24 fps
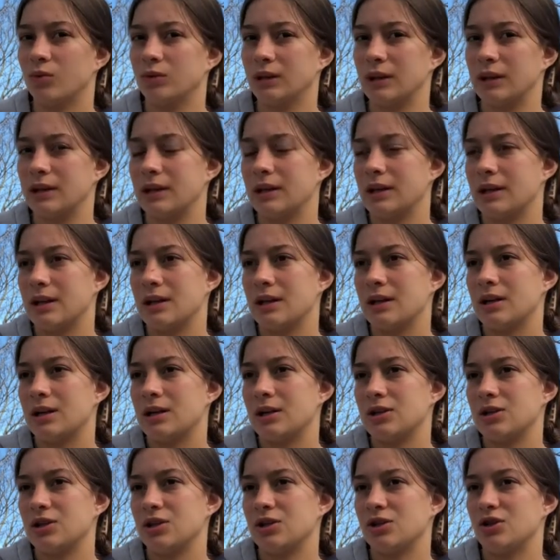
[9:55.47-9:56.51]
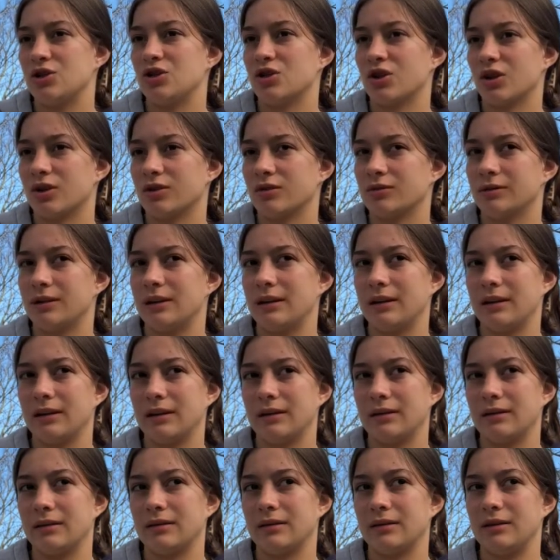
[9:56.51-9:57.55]
Like she's journaling,
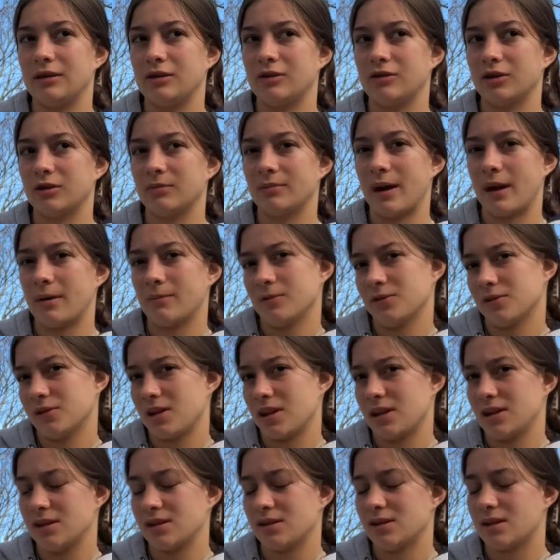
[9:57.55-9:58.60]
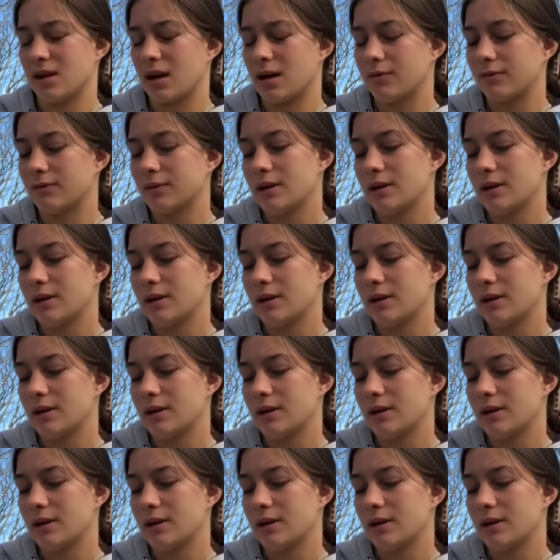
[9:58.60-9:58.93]
you know, her Bible study and stuff.